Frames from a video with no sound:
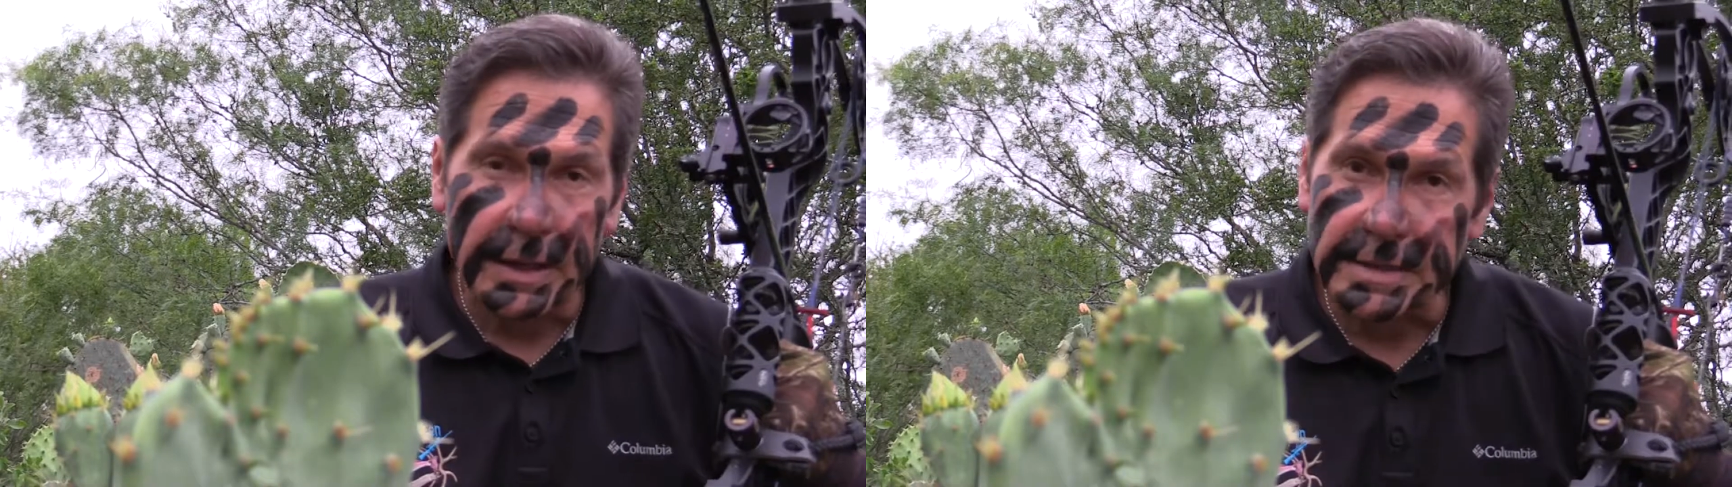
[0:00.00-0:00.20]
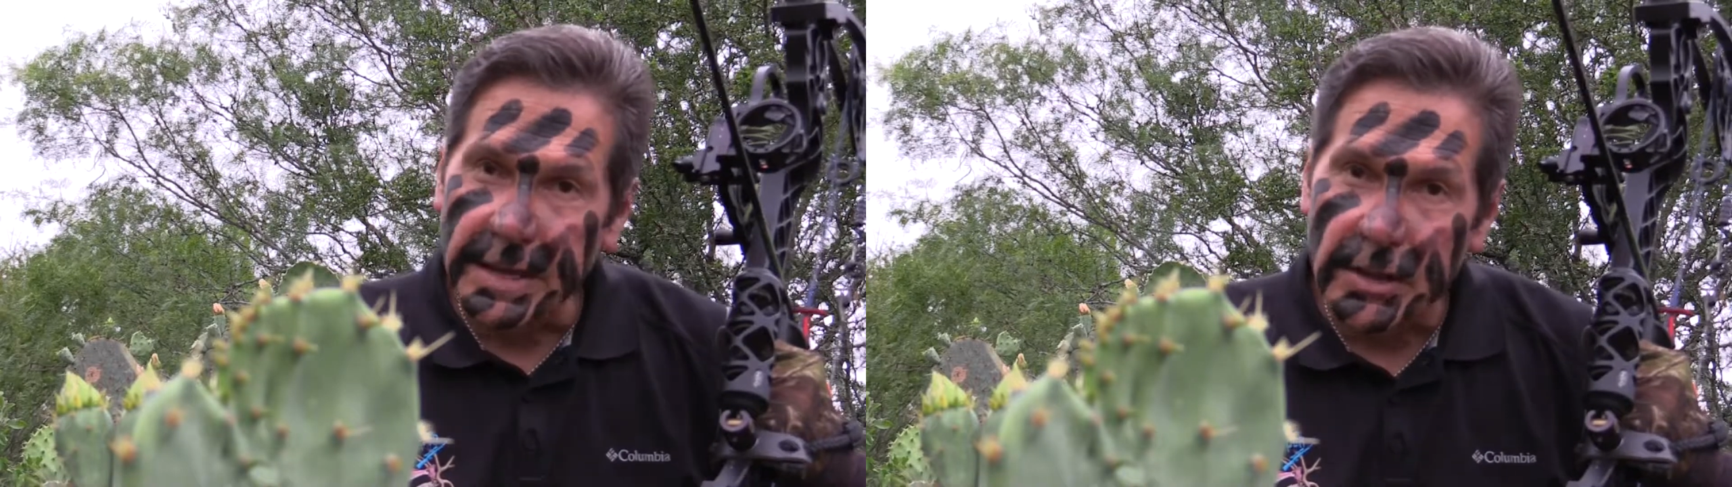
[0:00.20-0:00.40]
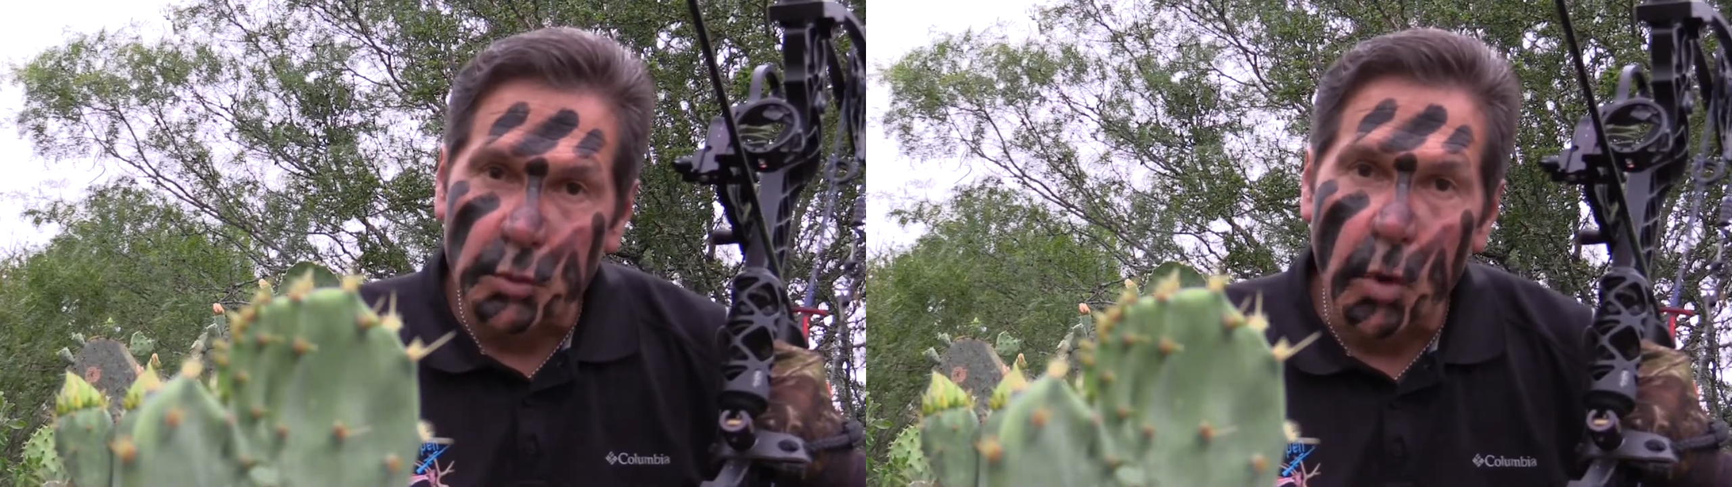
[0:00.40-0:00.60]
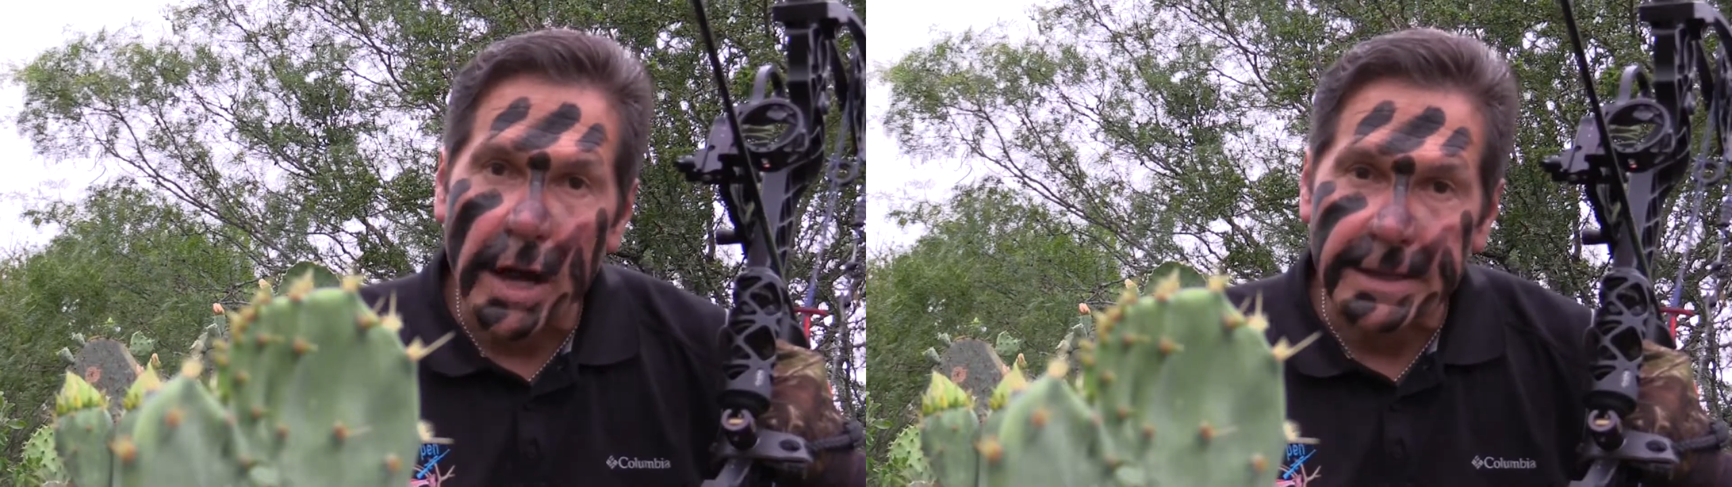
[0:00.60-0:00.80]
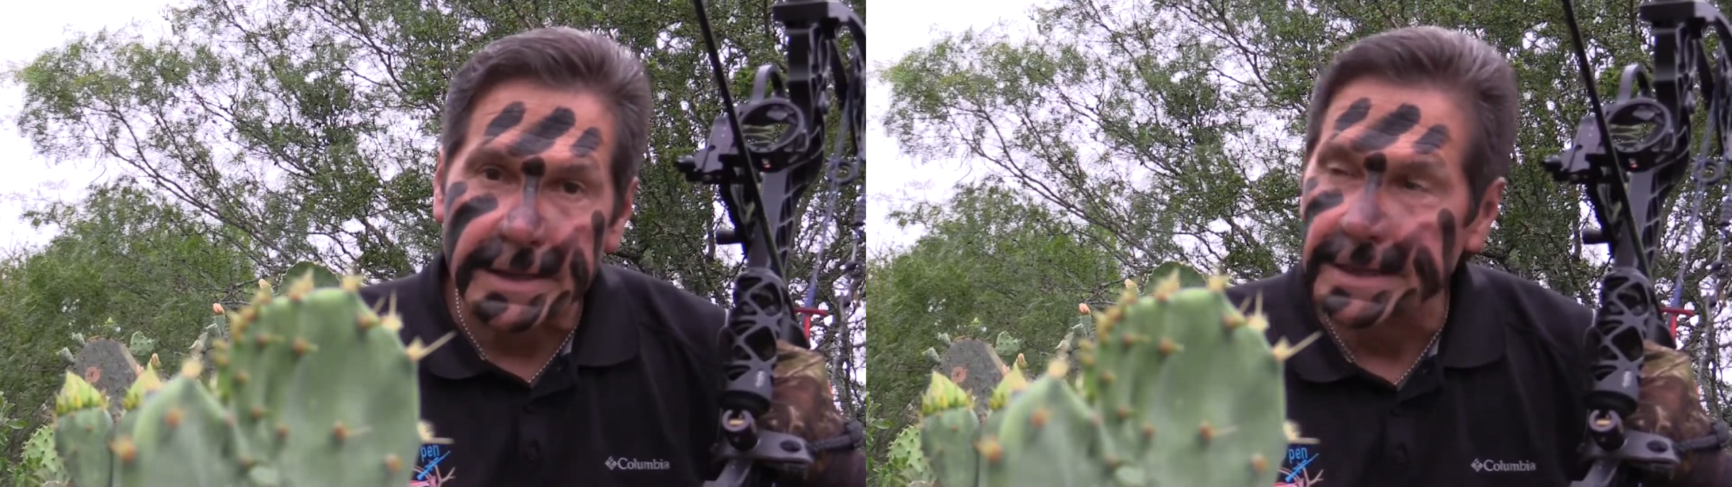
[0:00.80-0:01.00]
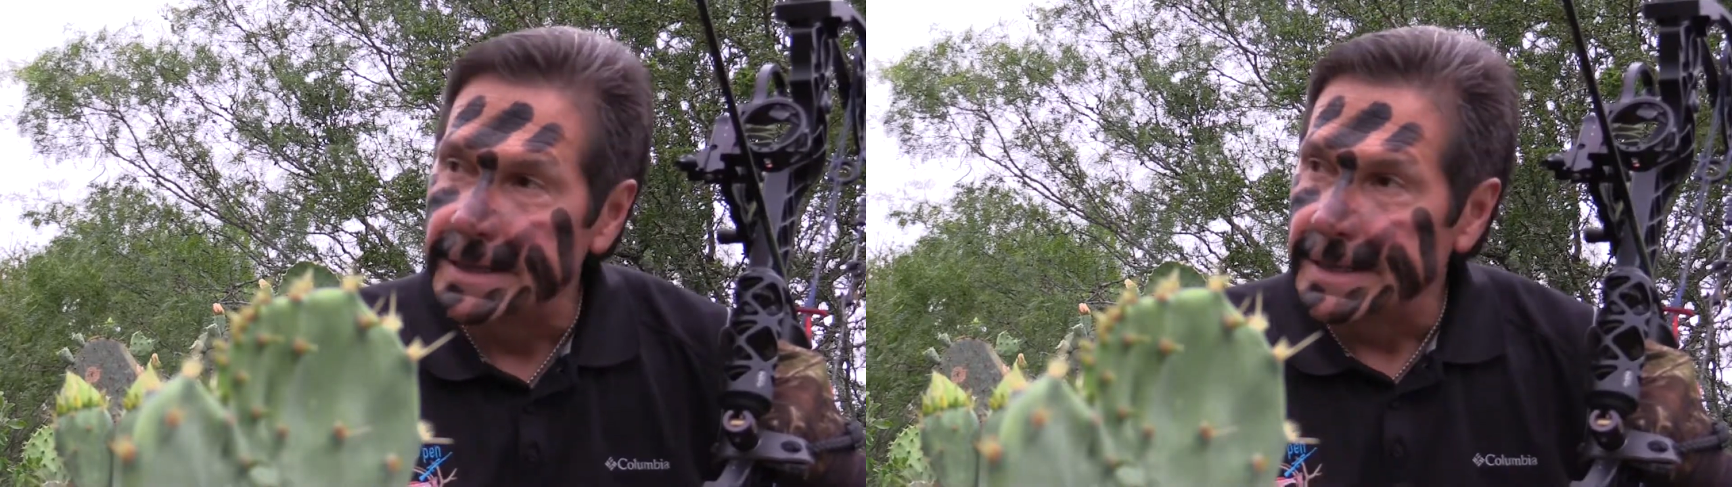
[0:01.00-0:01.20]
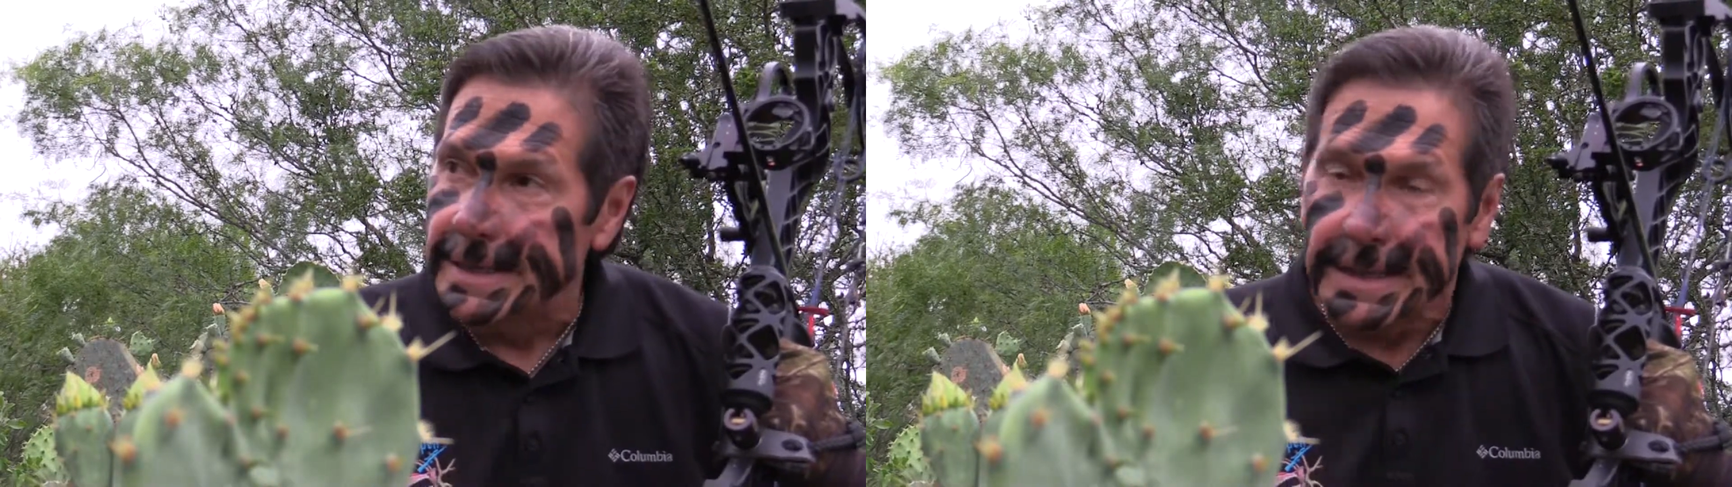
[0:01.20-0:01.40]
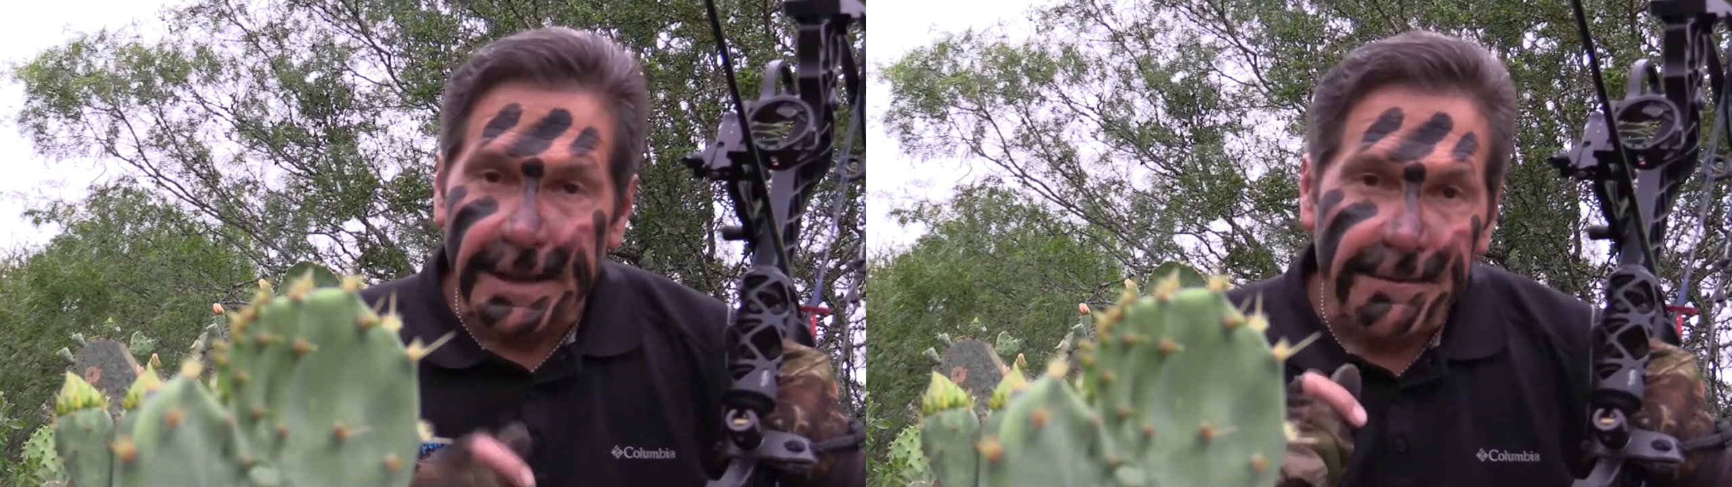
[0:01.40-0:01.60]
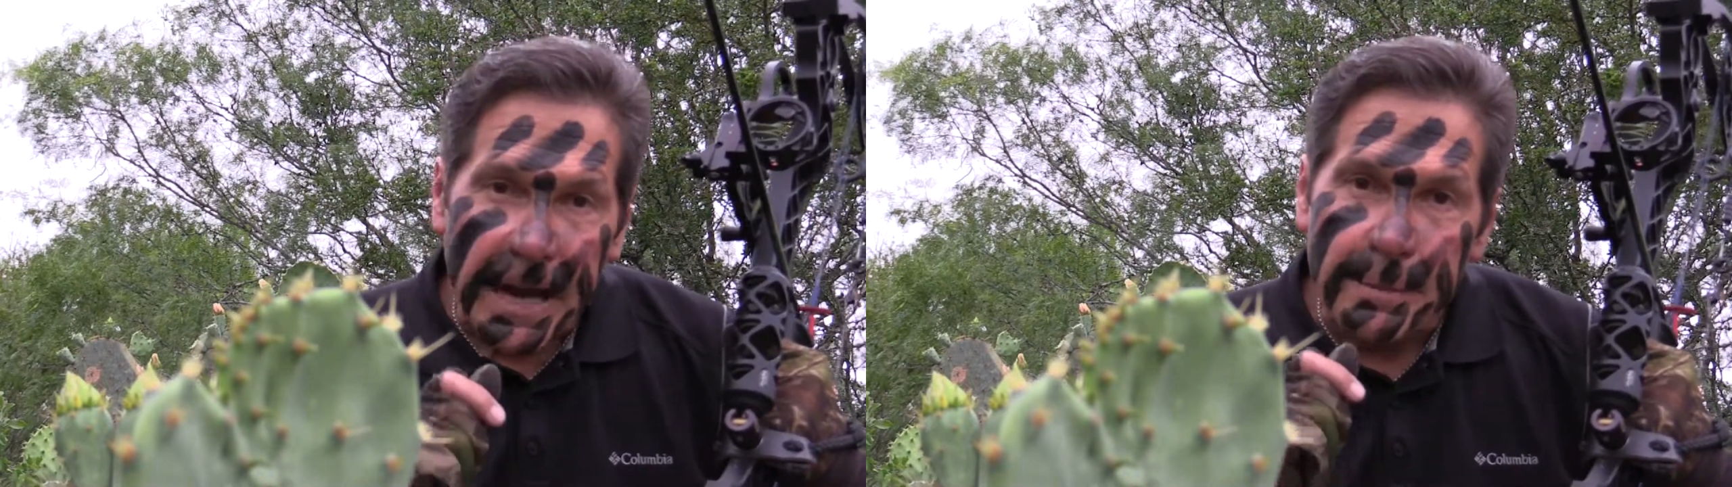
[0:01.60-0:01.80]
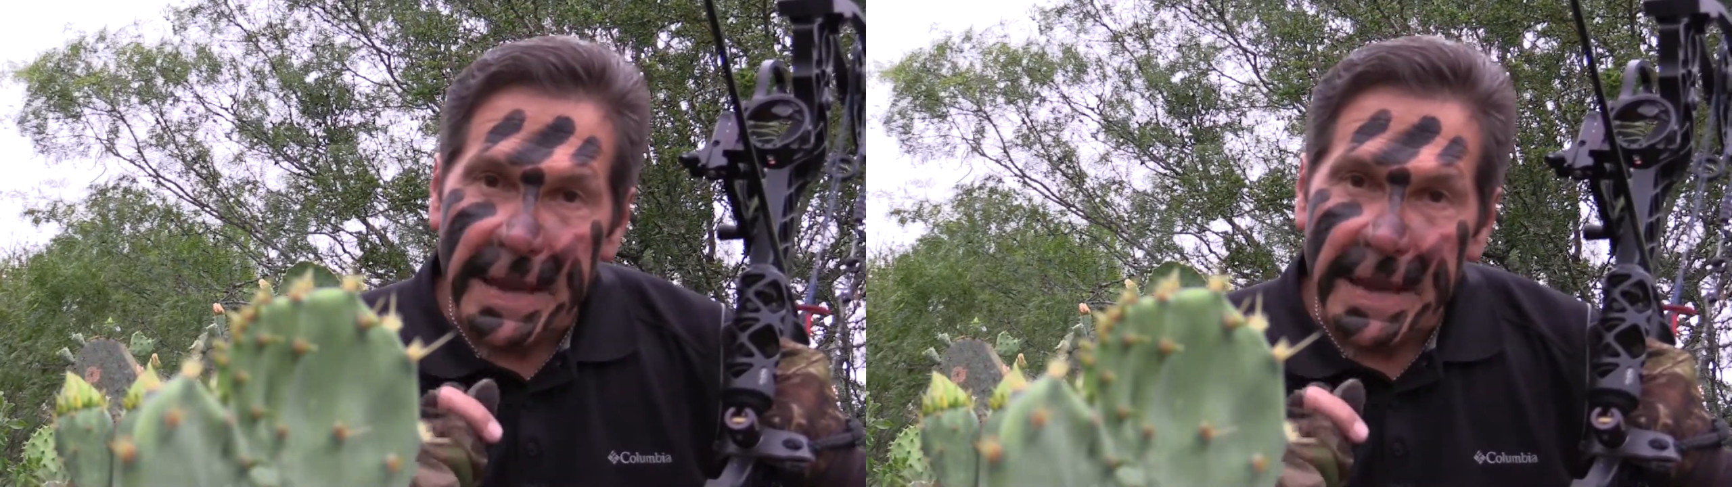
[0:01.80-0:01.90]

Tell you what, if I'd have